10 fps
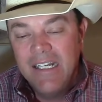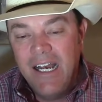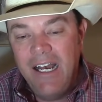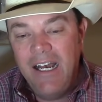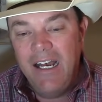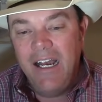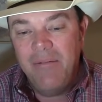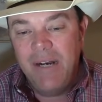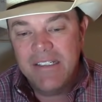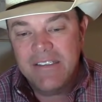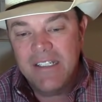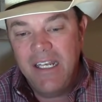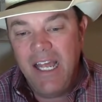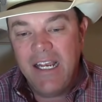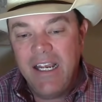How about
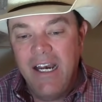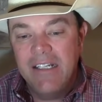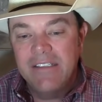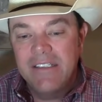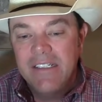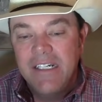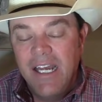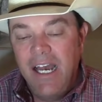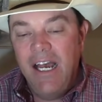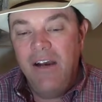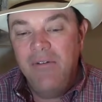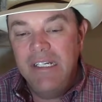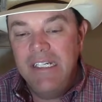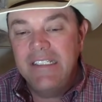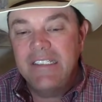select cuts? We
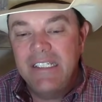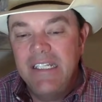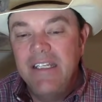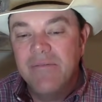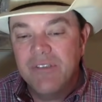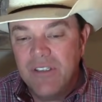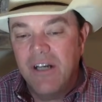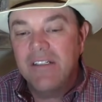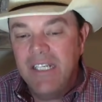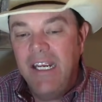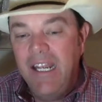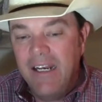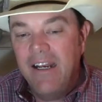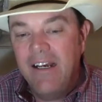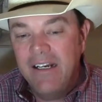did see them start to
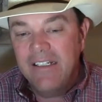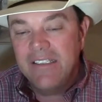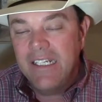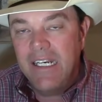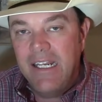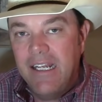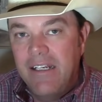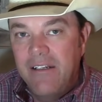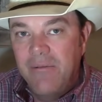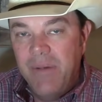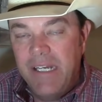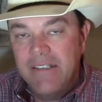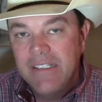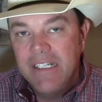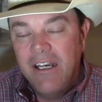hit a ceiling a little
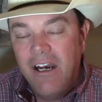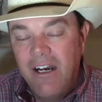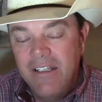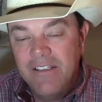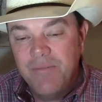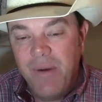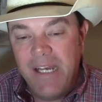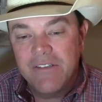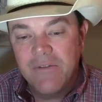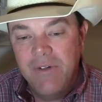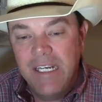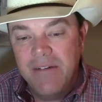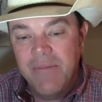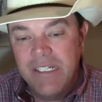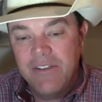bit this past
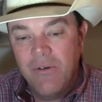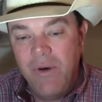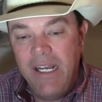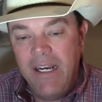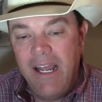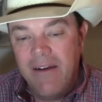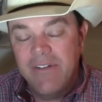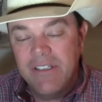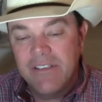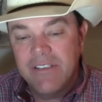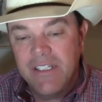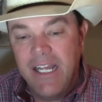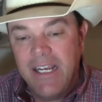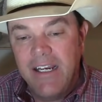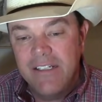week, but your weighted average on
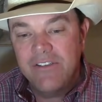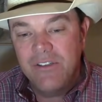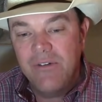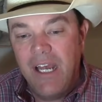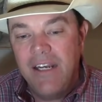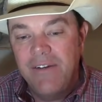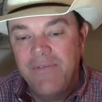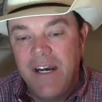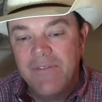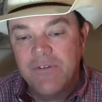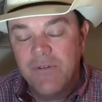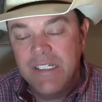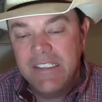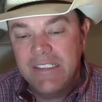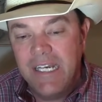select cuts,
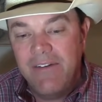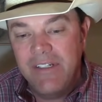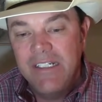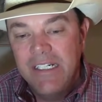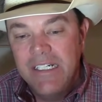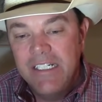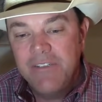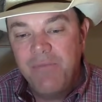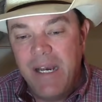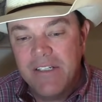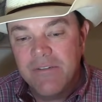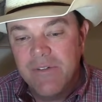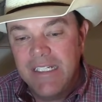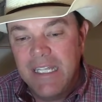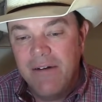$295.27 this past
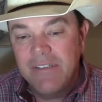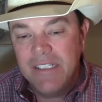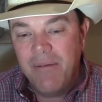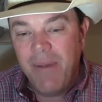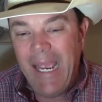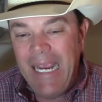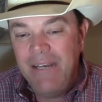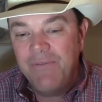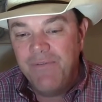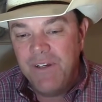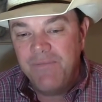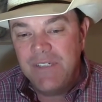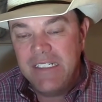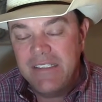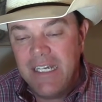week. That was up
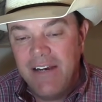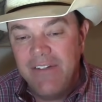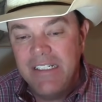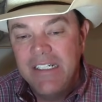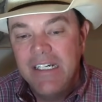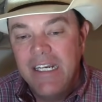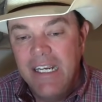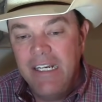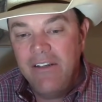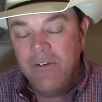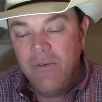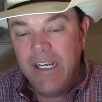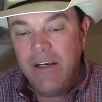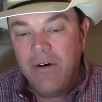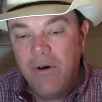$8.57. End of the
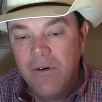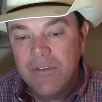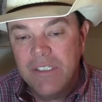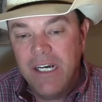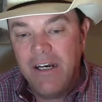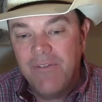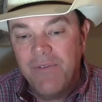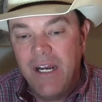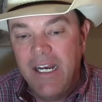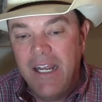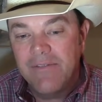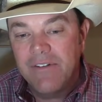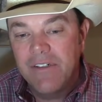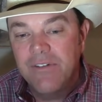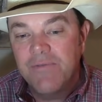week quote on Friday
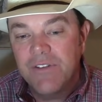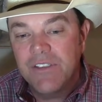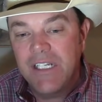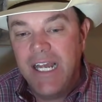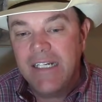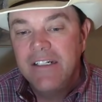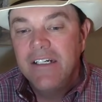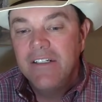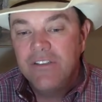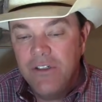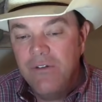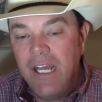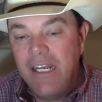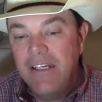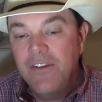afternoon for select,
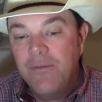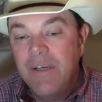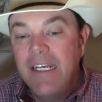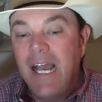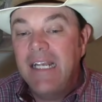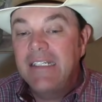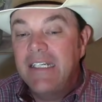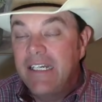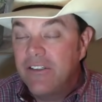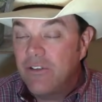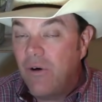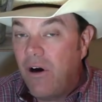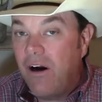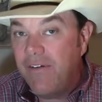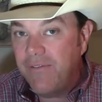$293.19, so
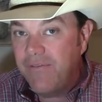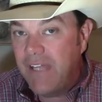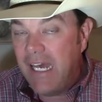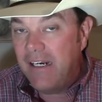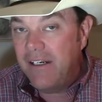off of that a